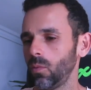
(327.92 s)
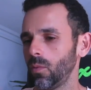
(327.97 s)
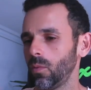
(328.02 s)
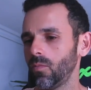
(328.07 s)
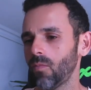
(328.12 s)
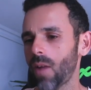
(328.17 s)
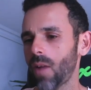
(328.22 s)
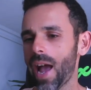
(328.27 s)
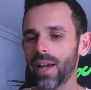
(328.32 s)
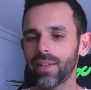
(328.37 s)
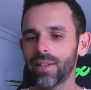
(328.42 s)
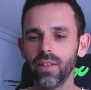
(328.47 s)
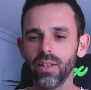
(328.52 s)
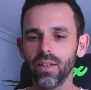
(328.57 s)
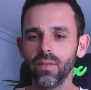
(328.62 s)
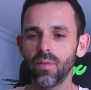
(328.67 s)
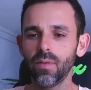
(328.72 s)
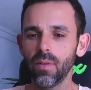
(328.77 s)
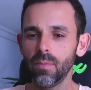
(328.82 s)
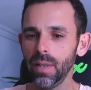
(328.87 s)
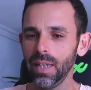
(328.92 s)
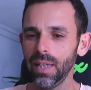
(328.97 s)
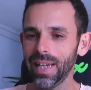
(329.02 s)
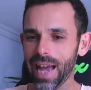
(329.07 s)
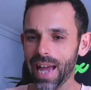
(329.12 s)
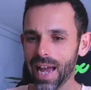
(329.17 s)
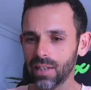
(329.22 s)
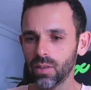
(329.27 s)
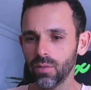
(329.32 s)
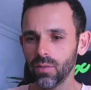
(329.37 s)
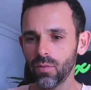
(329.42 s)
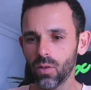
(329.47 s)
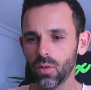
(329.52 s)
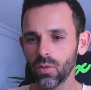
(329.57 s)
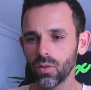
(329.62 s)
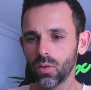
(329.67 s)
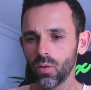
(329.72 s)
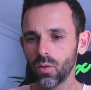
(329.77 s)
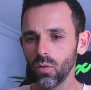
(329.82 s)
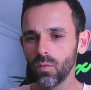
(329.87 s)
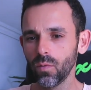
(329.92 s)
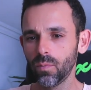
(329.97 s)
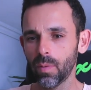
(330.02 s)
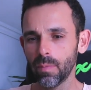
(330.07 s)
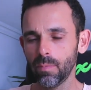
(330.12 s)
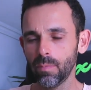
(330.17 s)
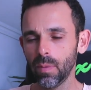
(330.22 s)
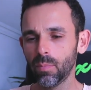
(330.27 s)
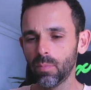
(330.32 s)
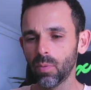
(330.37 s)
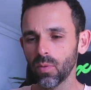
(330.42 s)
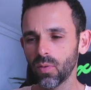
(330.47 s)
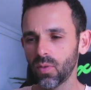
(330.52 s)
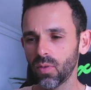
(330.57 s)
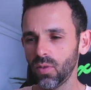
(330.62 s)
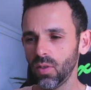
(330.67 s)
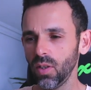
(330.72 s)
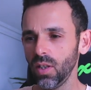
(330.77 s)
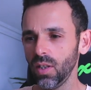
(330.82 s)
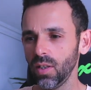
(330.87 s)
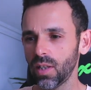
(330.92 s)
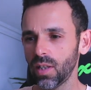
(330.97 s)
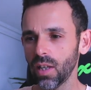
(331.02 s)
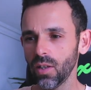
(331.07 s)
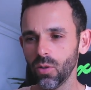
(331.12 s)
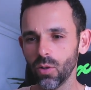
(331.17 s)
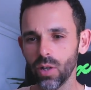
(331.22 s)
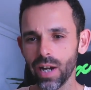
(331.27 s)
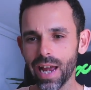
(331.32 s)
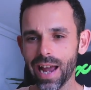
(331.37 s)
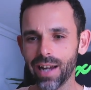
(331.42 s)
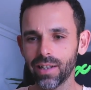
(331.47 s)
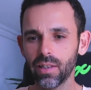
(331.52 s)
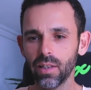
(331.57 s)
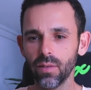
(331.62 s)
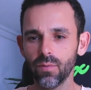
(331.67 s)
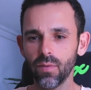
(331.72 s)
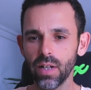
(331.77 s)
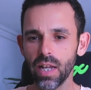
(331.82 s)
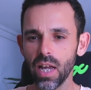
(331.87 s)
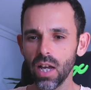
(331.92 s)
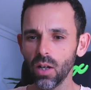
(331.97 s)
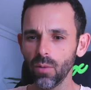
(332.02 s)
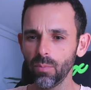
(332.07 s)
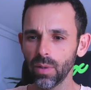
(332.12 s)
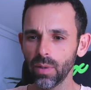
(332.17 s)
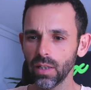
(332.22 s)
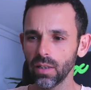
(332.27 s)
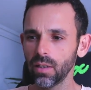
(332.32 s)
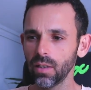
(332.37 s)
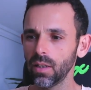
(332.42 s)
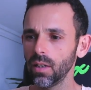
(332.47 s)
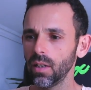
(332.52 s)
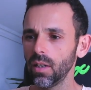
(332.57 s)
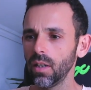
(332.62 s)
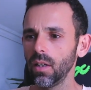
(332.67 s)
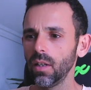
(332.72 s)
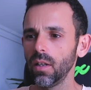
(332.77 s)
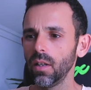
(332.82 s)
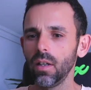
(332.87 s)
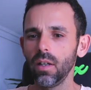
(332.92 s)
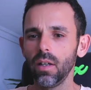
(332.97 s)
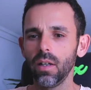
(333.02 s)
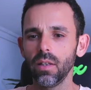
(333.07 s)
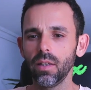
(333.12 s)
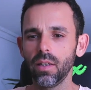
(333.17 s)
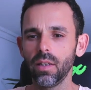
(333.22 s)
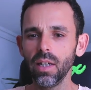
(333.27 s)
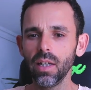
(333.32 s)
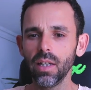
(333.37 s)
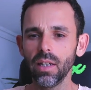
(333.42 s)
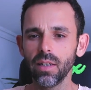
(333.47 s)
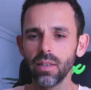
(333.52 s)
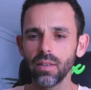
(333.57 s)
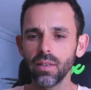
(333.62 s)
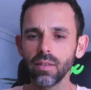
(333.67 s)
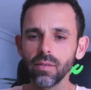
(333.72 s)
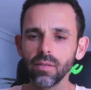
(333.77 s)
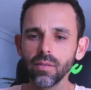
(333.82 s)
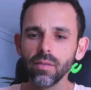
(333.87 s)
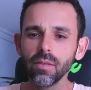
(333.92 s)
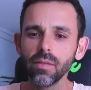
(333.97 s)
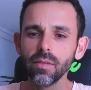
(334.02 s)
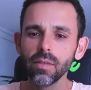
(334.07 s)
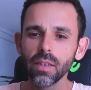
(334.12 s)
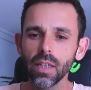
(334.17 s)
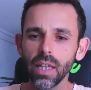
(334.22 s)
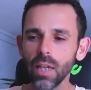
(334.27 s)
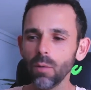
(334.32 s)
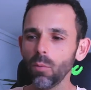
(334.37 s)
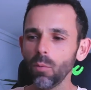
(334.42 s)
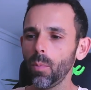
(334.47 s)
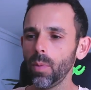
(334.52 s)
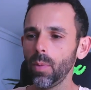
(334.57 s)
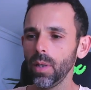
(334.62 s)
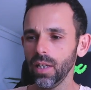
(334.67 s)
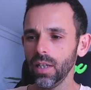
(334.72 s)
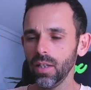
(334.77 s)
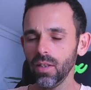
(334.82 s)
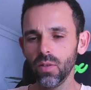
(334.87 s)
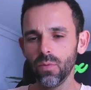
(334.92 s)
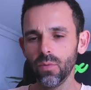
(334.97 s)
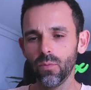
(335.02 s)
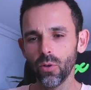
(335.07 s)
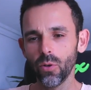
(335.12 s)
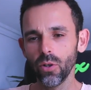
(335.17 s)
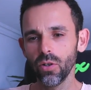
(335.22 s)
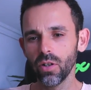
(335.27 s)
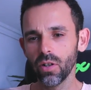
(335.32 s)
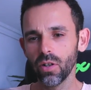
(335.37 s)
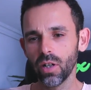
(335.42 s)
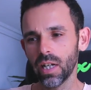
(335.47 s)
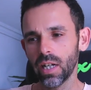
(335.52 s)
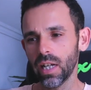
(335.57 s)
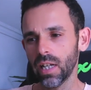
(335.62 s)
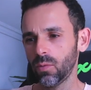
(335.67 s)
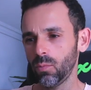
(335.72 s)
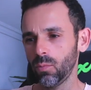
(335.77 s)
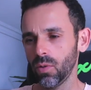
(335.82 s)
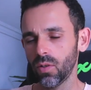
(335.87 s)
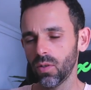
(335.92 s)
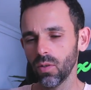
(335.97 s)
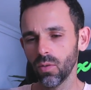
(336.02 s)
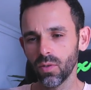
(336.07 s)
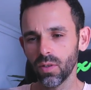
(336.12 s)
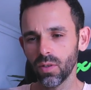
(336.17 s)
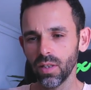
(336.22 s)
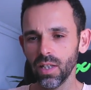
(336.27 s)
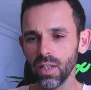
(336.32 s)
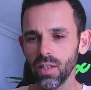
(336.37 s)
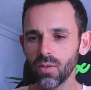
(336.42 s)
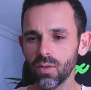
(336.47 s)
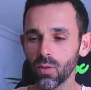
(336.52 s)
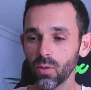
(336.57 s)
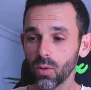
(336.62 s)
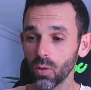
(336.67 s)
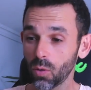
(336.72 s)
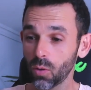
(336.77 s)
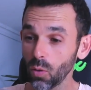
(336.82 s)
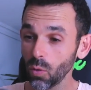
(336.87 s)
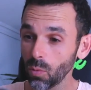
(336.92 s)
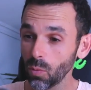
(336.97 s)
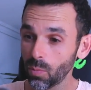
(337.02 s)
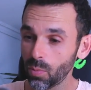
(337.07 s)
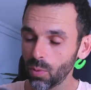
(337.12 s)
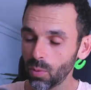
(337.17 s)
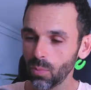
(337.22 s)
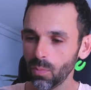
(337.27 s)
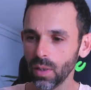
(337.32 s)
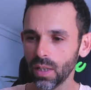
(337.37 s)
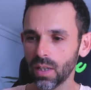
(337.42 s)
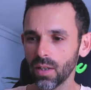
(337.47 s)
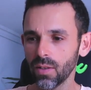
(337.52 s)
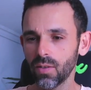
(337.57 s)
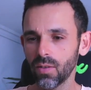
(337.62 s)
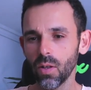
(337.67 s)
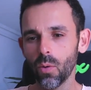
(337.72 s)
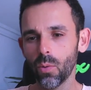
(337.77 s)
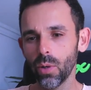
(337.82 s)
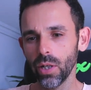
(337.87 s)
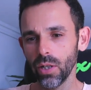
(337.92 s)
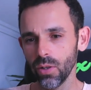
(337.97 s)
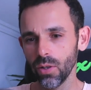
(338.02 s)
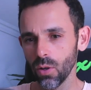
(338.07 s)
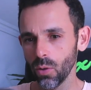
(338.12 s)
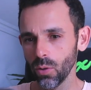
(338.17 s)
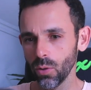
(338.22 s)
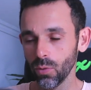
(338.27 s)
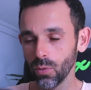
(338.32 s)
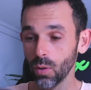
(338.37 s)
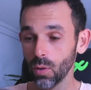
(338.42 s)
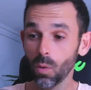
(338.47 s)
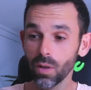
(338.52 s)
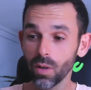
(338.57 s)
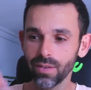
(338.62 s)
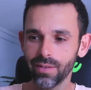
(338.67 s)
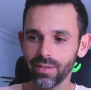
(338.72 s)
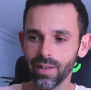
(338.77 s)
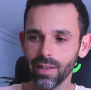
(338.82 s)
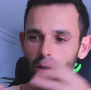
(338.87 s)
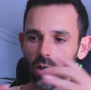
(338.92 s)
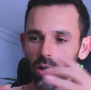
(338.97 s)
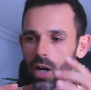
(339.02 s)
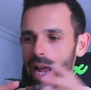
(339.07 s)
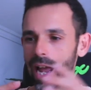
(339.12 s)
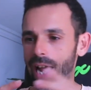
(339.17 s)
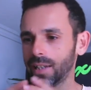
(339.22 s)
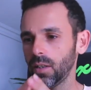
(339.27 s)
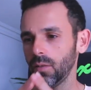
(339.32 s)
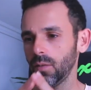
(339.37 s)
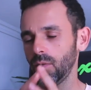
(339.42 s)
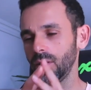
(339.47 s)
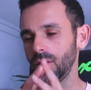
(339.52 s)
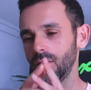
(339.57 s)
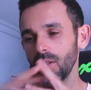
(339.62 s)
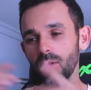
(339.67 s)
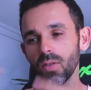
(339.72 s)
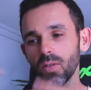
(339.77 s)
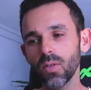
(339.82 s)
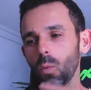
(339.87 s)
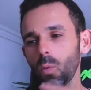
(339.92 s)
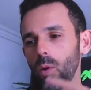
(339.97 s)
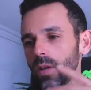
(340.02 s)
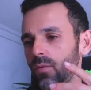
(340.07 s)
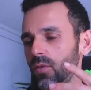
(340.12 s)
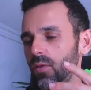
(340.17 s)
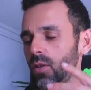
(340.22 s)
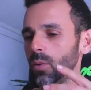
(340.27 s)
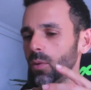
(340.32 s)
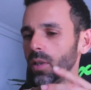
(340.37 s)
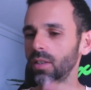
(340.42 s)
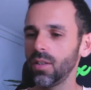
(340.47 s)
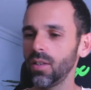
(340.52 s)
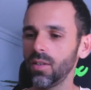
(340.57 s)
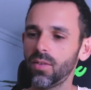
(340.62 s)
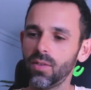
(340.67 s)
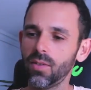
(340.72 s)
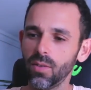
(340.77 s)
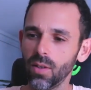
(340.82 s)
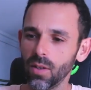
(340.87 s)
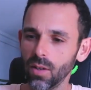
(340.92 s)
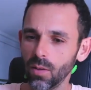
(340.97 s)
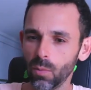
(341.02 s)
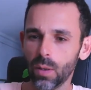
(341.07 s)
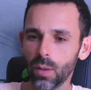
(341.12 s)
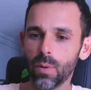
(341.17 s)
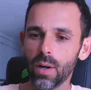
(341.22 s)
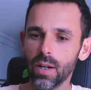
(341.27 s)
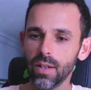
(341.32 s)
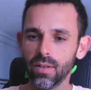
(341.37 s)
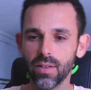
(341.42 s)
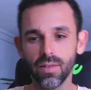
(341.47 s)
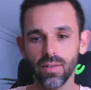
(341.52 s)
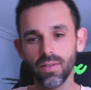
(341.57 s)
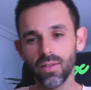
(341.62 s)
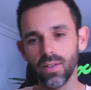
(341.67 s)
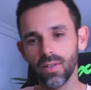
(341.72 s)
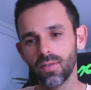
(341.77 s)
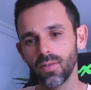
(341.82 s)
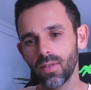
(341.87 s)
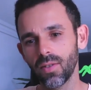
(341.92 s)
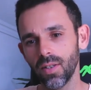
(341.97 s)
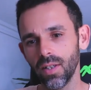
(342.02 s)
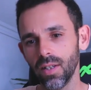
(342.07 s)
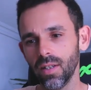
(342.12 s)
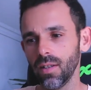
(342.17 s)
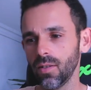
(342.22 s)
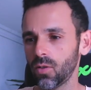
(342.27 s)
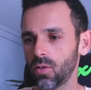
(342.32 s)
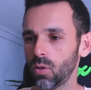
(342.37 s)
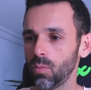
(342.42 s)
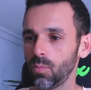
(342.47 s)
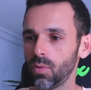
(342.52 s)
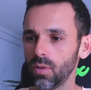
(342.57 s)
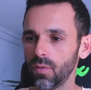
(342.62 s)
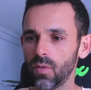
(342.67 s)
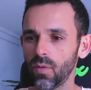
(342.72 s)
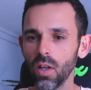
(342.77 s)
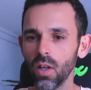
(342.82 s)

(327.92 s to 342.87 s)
active and being active on the group, and people see that you're active and helping, then it will be easy for you to connect with those leads on the group because they already know you, the ones that are active. And this is a way of doing this, requires consistency in terms of,